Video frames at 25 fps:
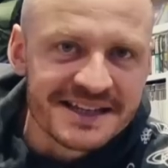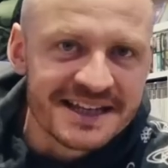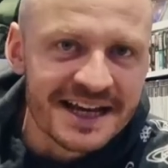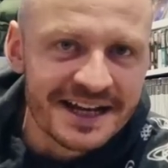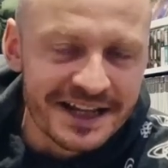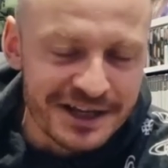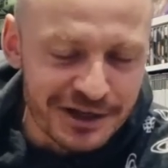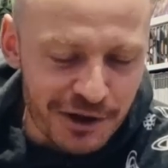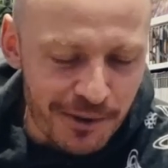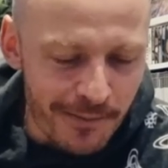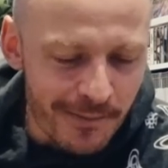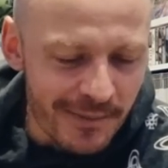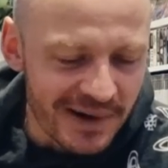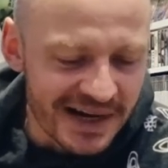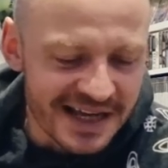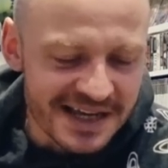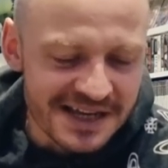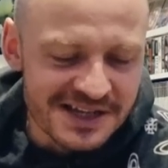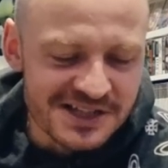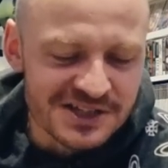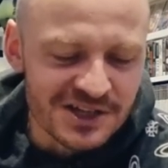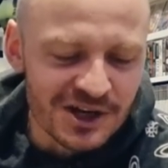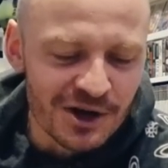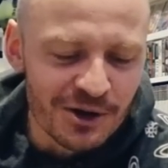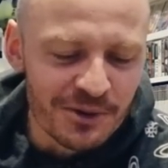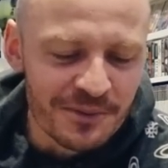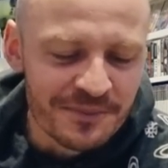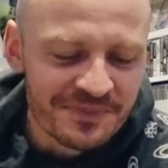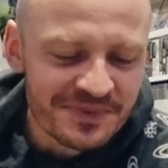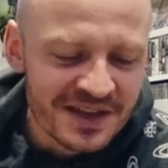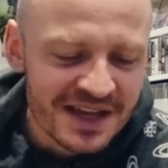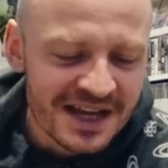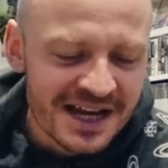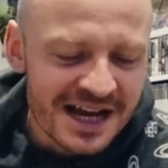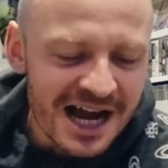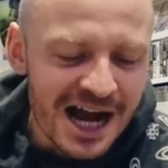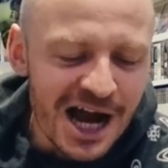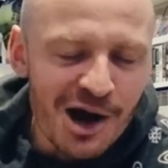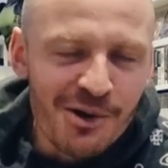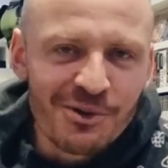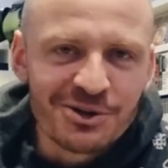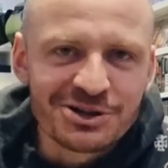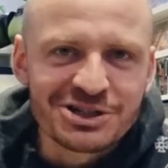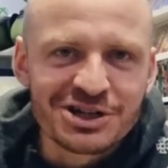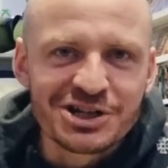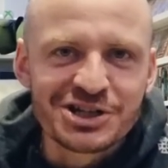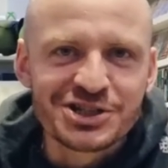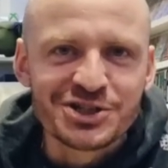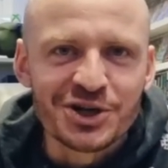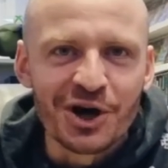to get it complete, so I
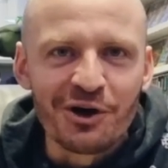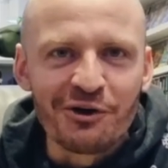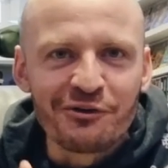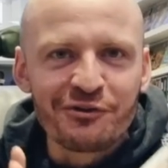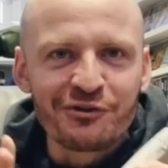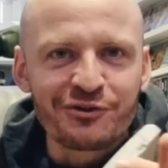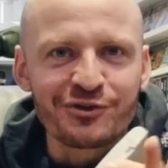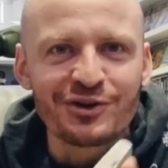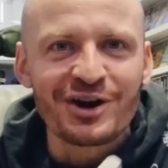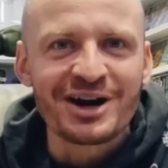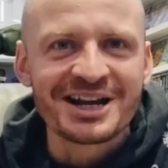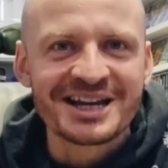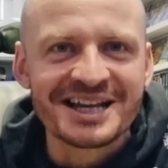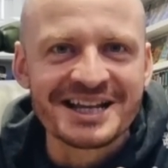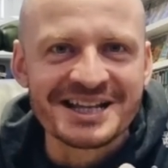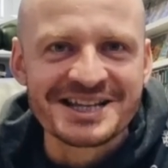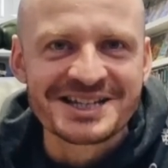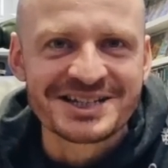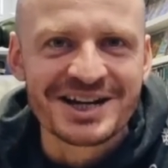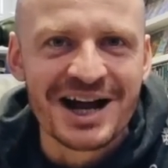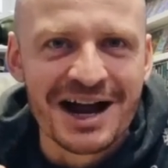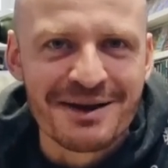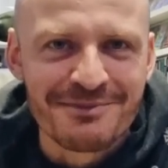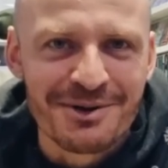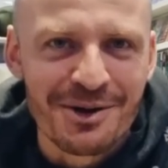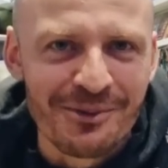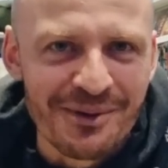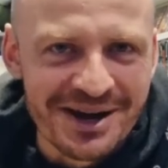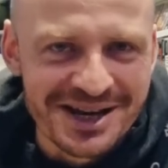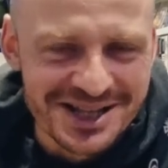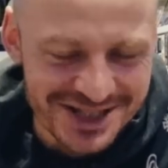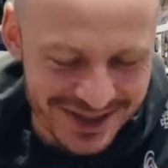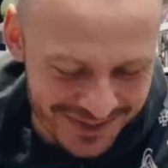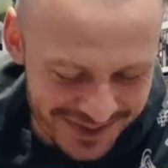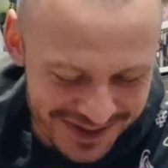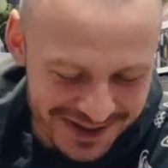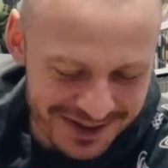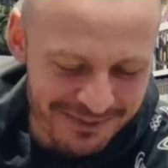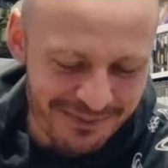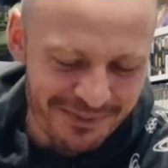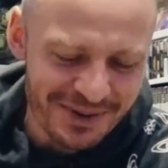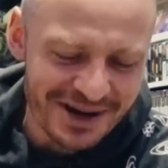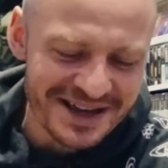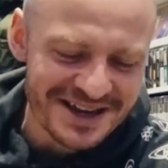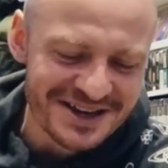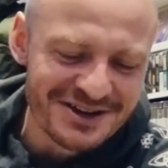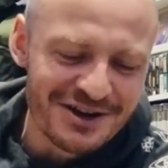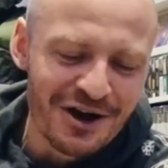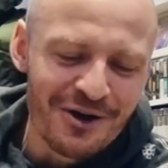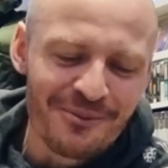wanted to sort of Frankenstein my way to a
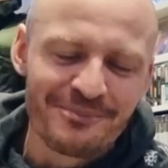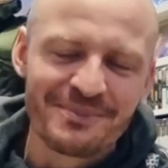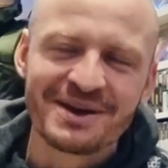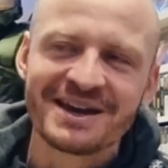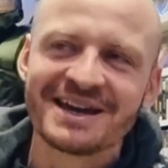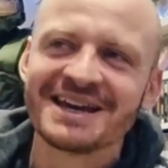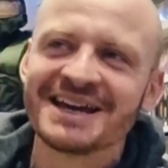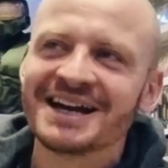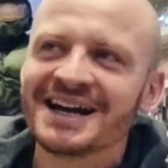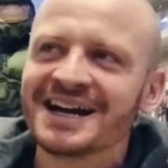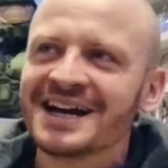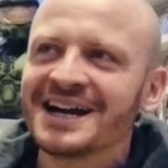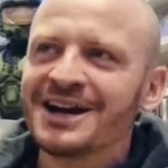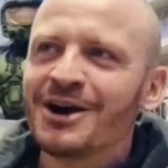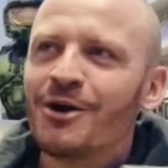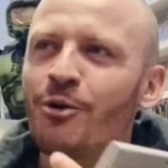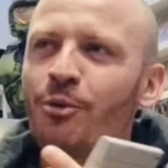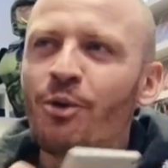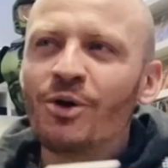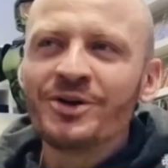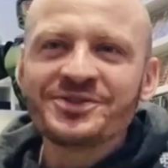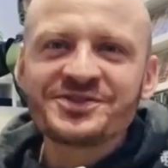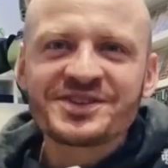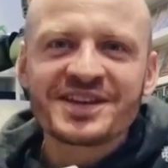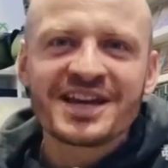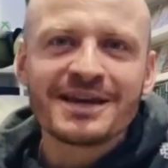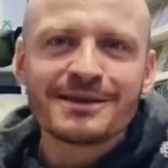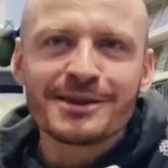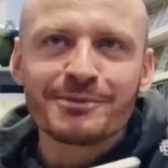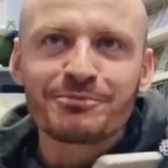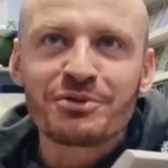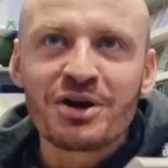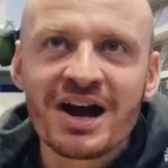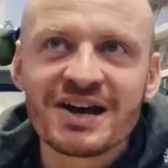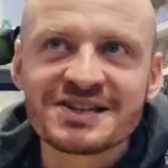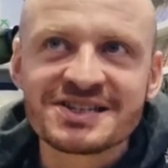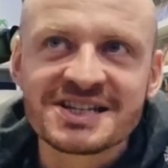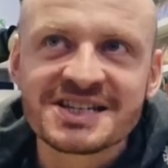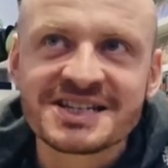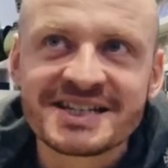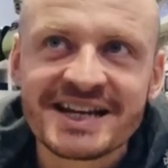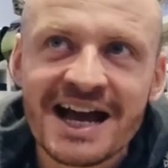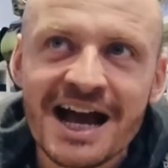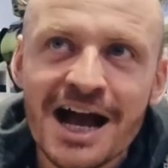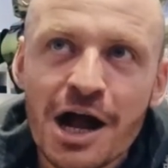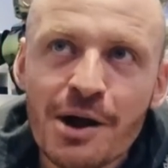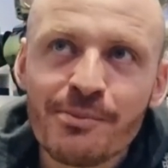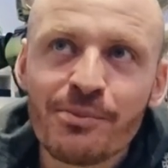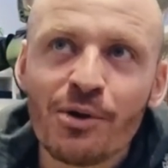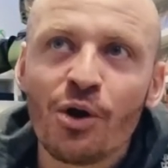complete copy. One, to keep the prices
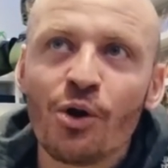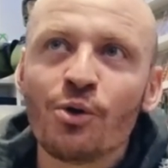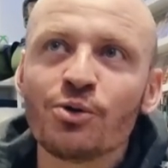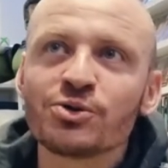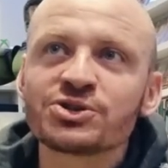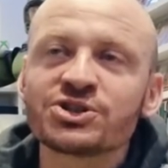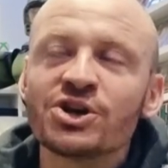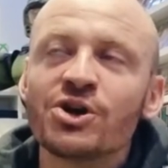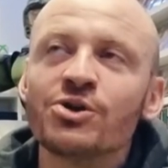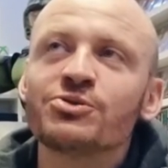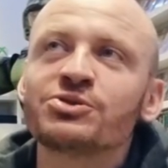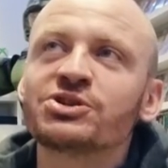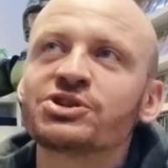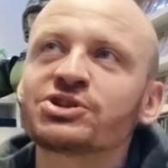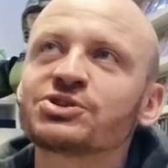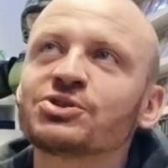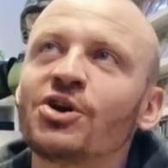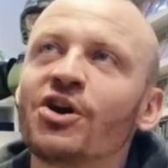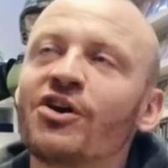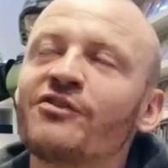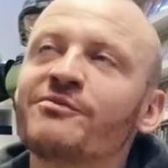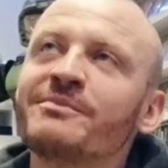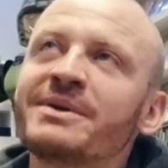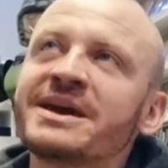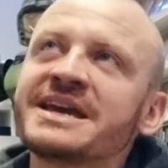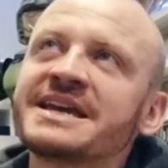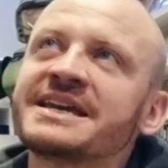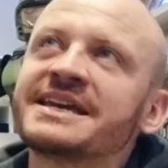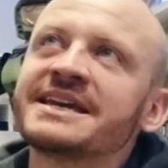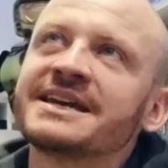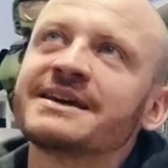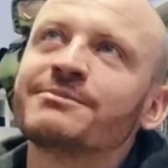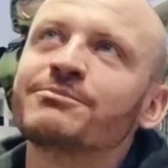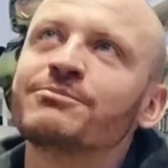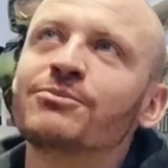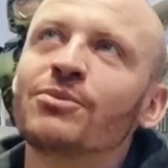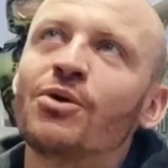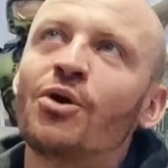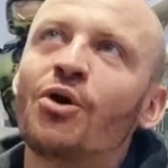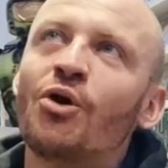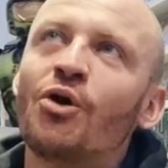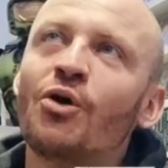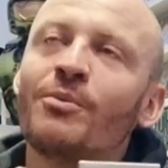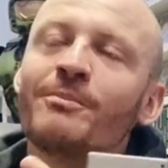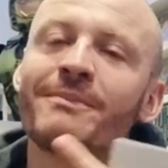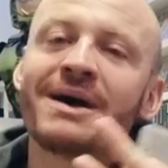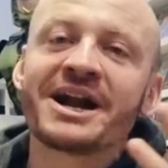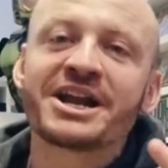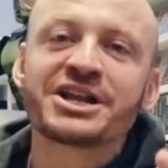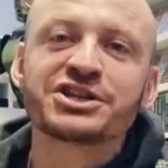down, but also to sort of make it
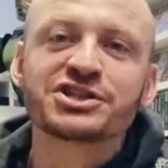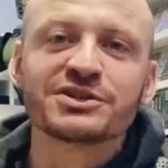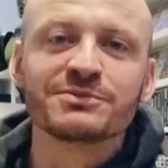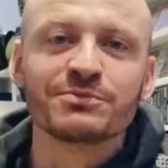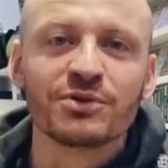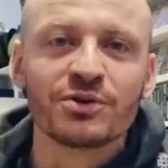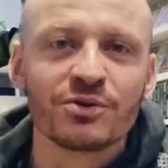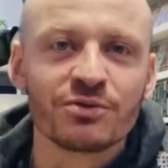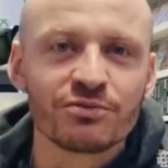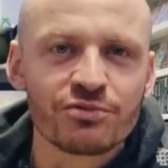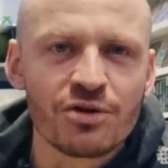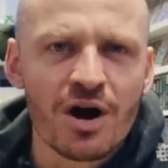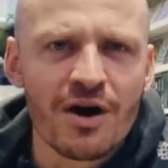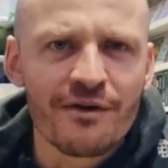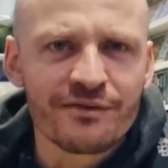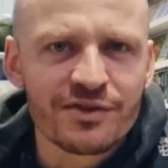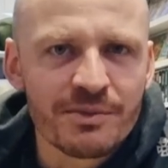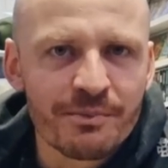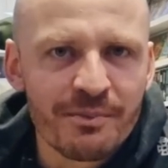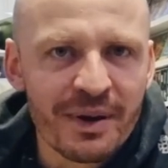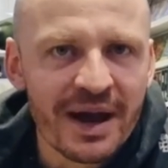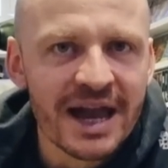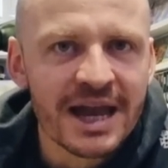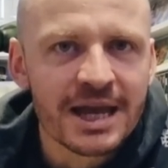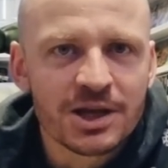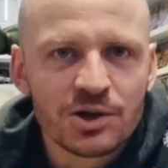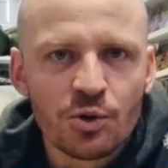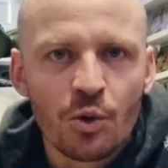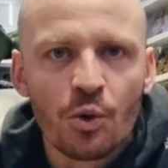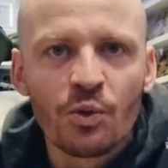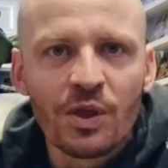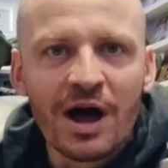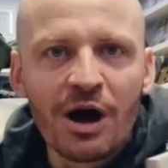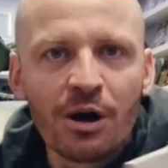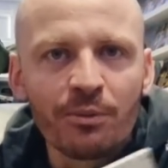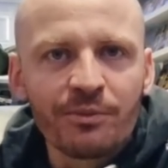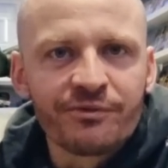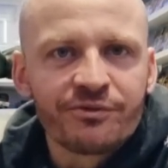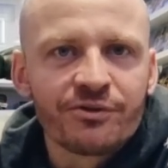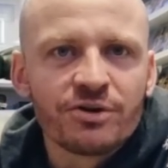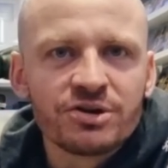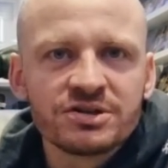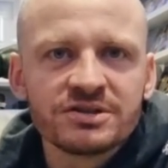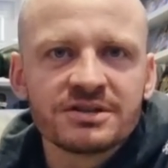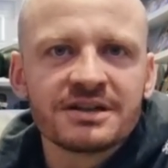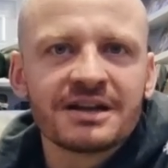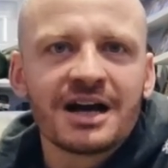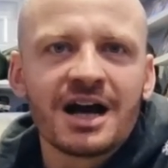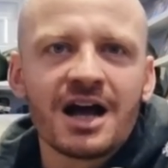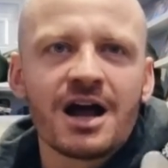more manageable. Rather than paying all that up
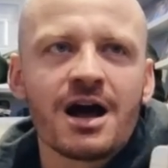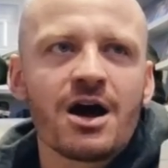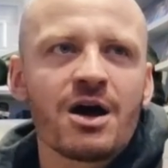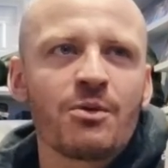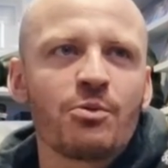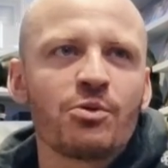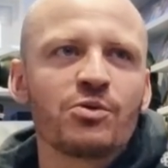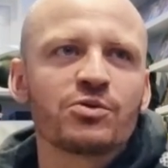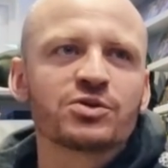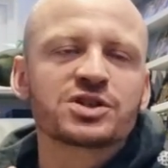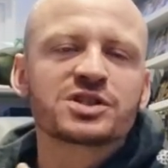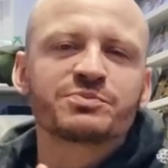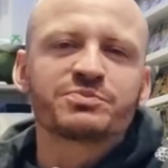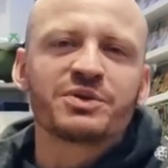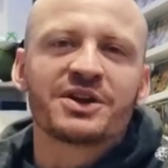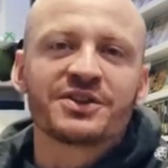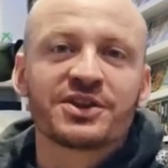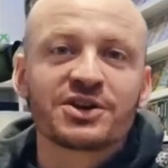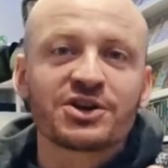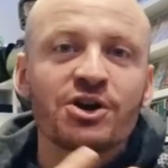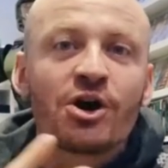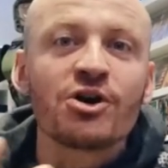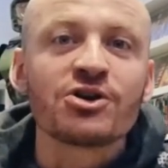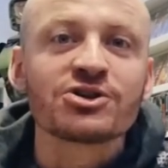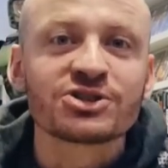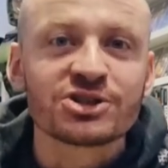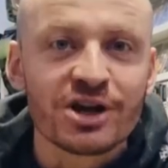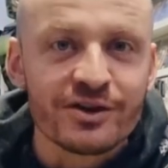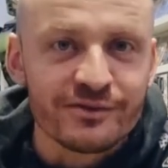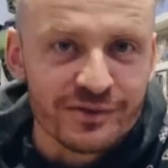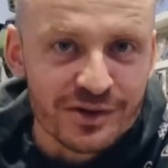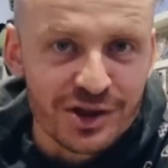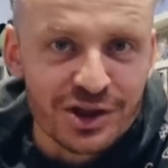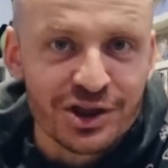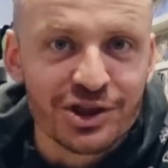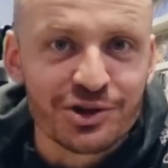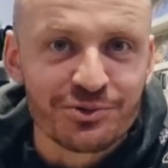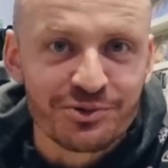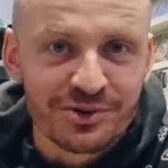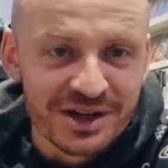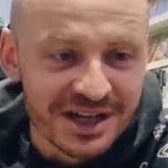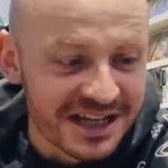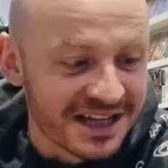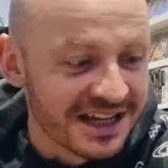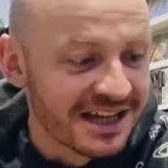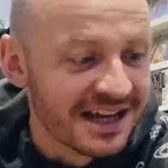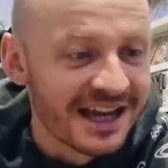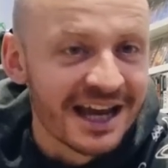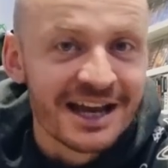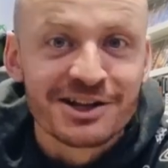front, I will spread the cost over
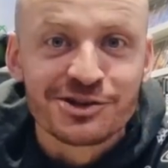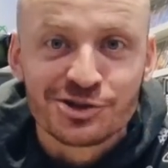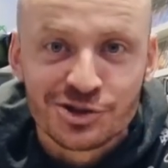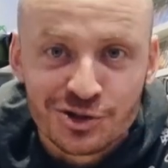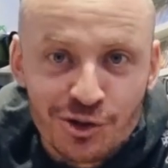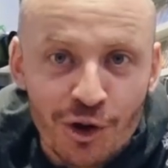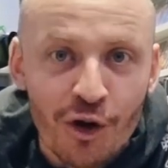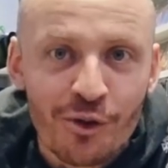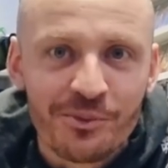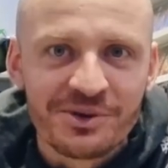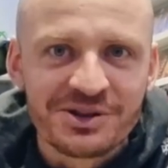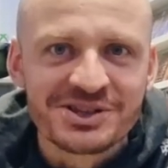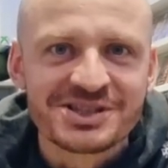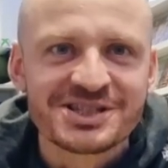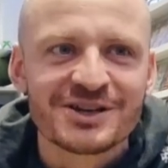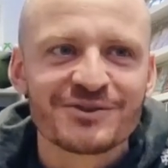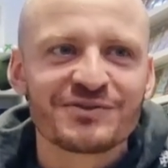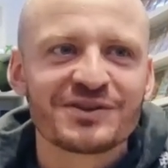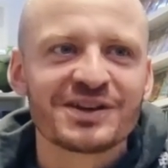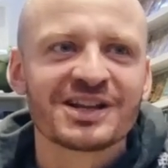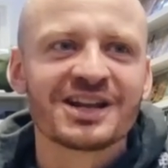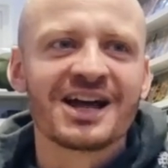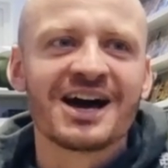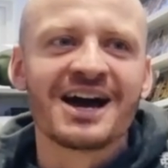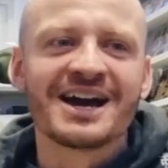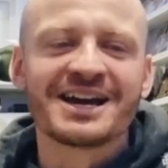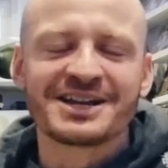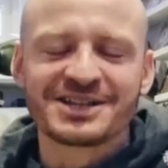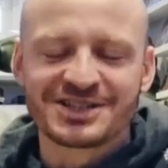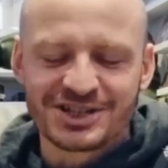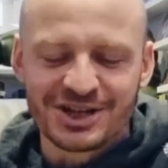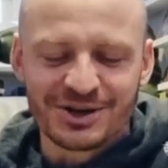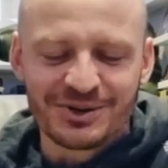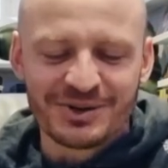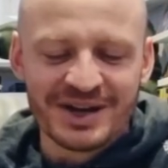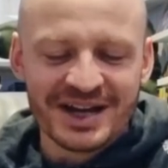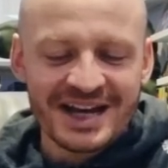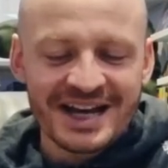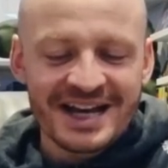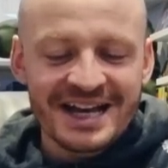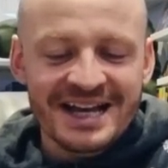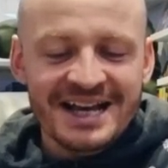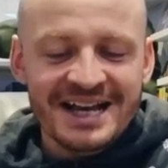three installments, if you like. So